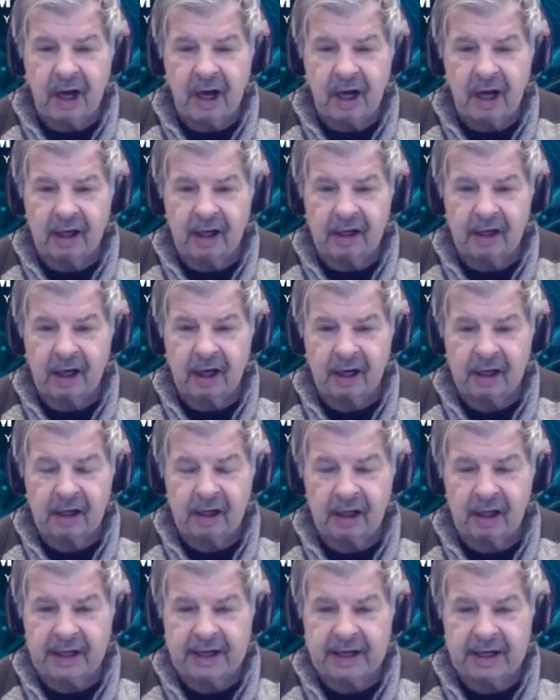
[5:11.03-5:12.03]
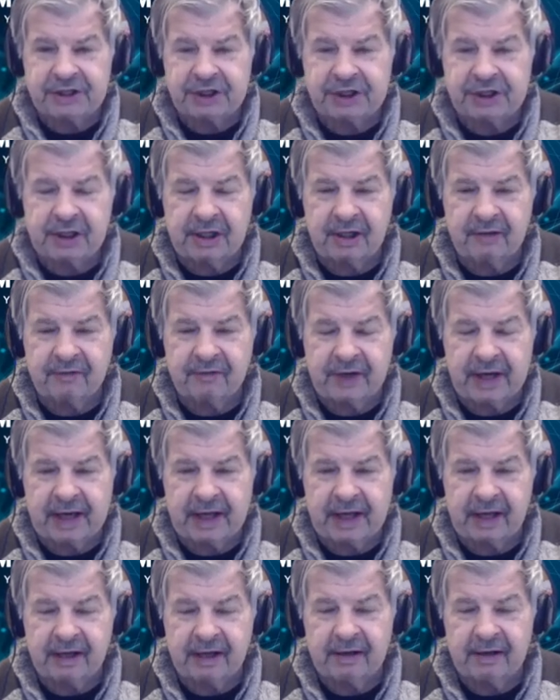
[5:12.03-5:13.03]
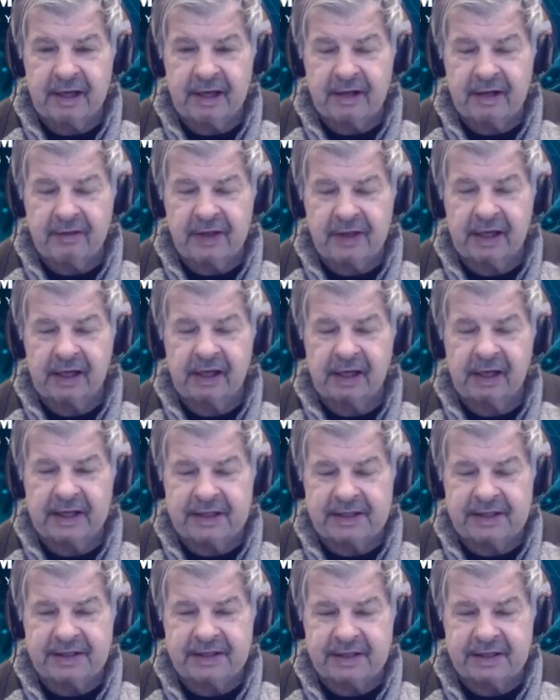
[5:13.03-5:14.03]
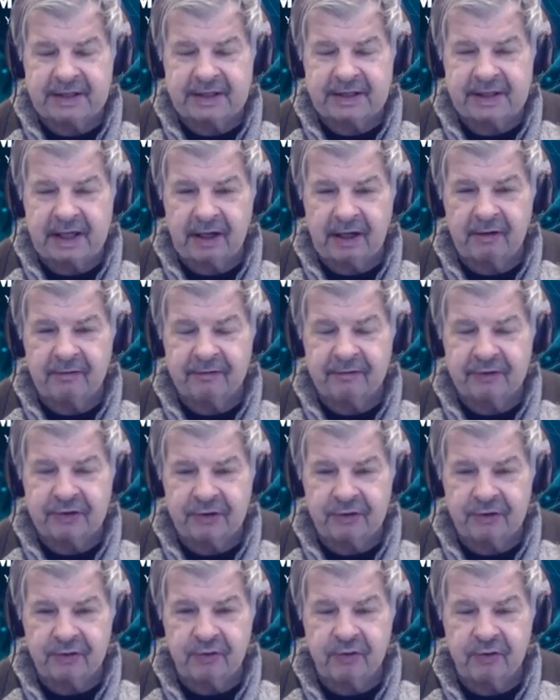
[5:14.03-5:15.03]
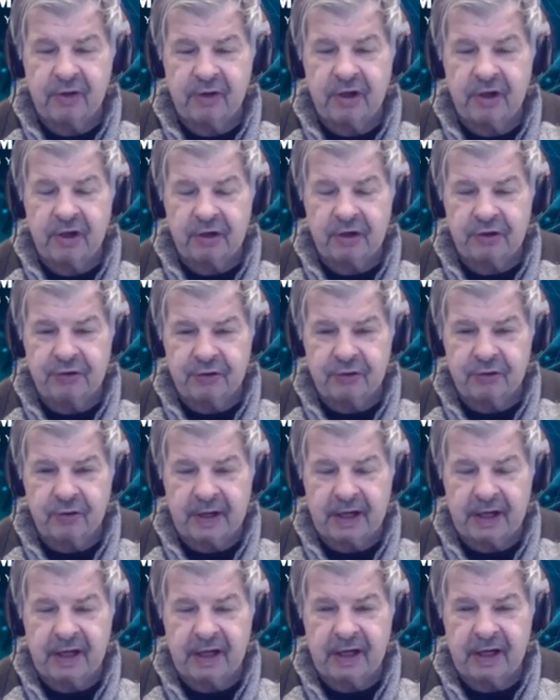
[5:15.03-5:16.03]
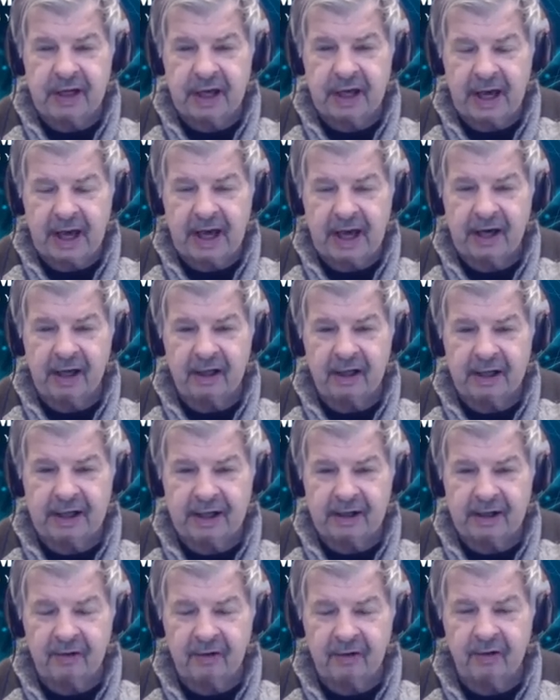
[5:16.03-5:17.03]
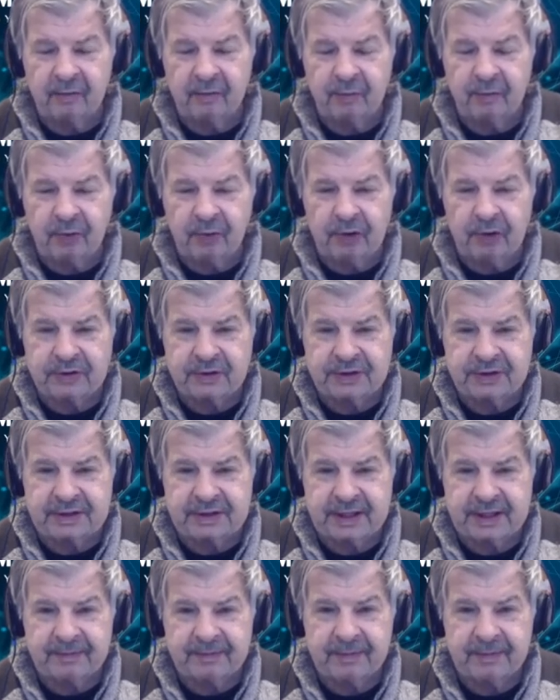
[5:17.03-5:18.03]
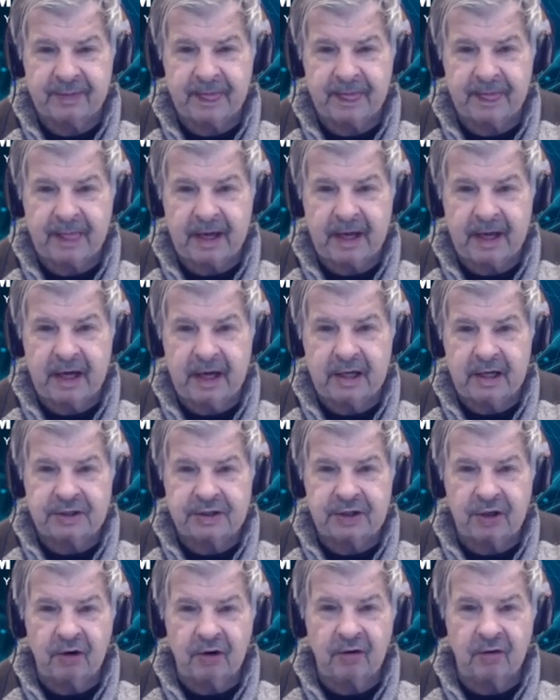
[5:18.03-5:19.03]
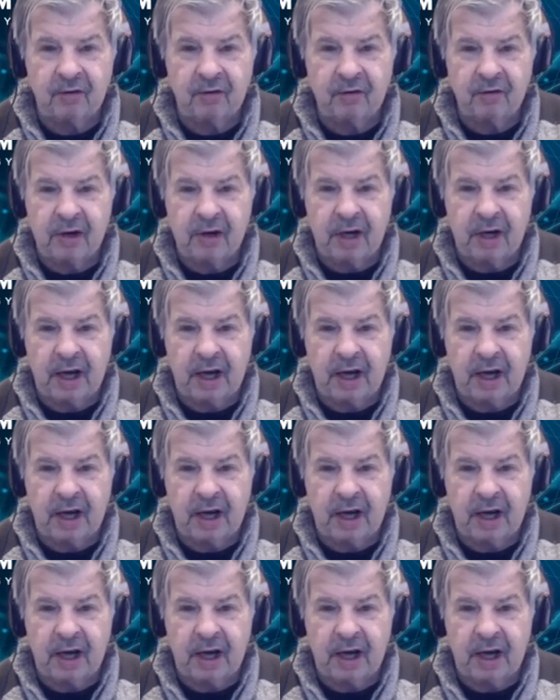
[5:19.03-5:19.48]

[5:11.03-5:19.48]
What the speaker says: a collection of data that lends itself to doing analytical processing. So,